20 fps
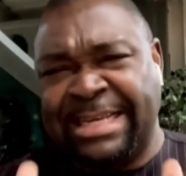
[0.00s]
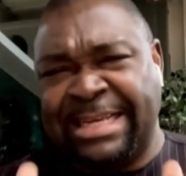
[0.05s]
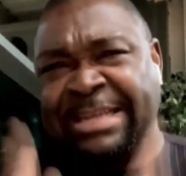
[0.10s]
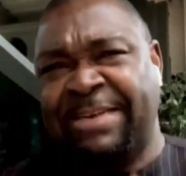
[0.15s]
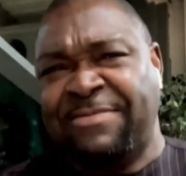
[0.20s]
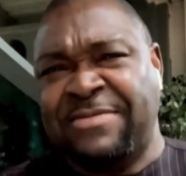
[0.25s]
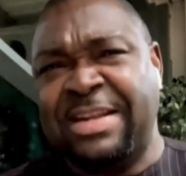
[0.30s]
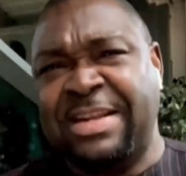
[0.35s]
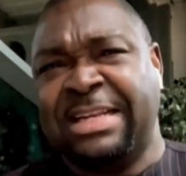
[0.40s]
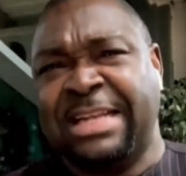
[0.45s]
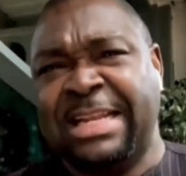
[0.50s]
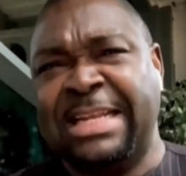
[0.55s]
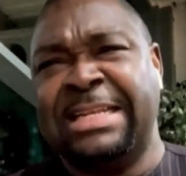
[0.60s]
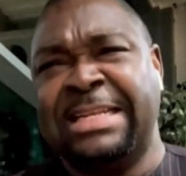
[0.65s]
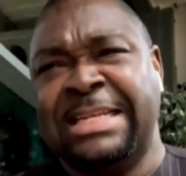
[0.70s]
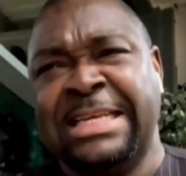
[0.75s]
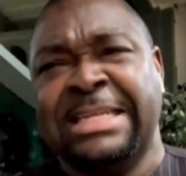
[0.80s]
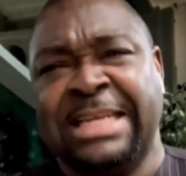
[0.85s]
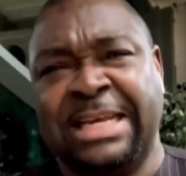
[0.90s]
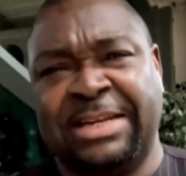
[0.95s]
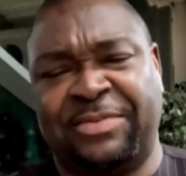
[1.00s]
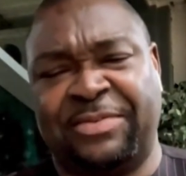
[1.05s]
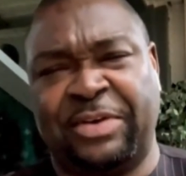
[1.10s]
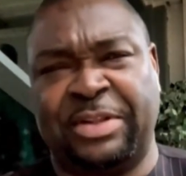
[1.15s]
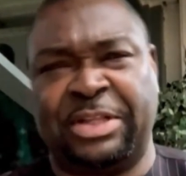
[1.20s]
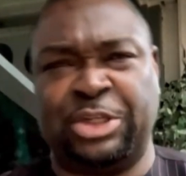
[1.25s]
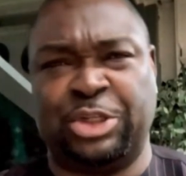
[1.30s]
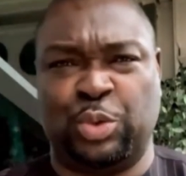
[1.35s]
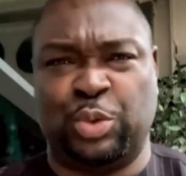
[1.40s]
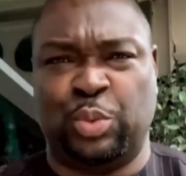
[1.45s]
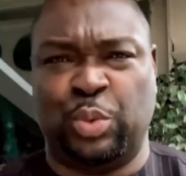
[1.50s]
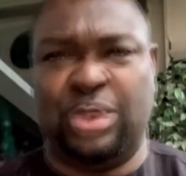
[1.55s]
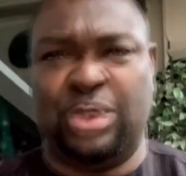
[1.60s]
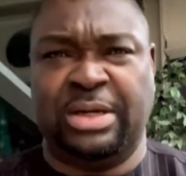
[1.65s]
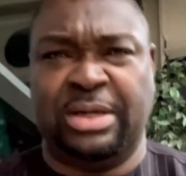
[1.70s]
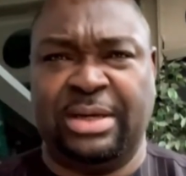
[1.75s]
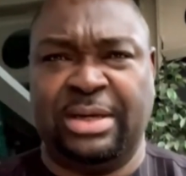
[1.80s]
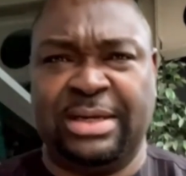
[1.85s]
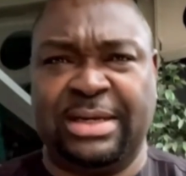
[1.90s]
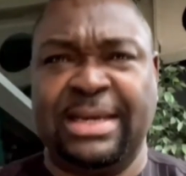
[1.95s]
definitely needed for this to
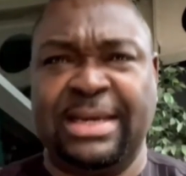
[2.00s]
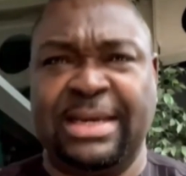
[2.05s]
work.